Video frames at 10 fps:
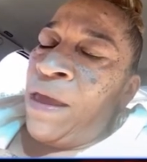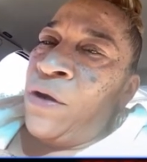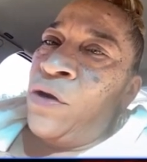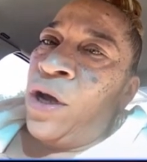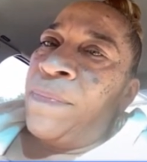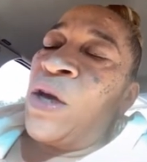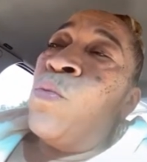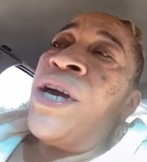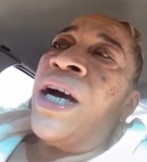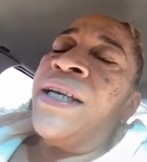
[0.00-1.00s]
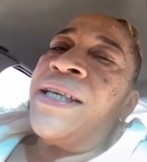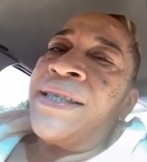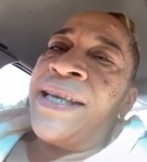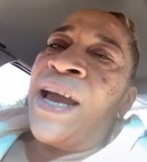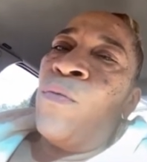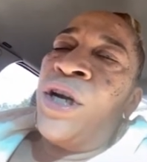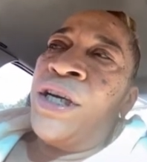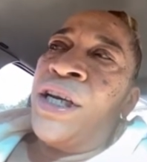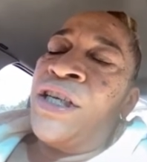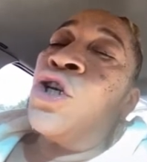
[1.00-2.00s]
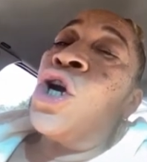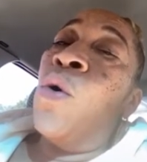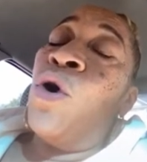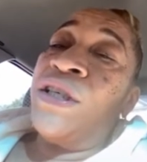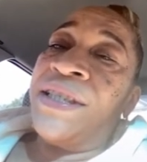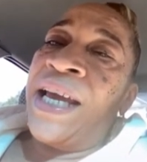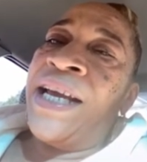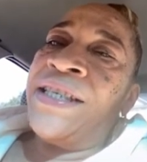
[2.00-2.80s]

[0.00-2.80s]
You know what I mean? We understand what it is to go on stage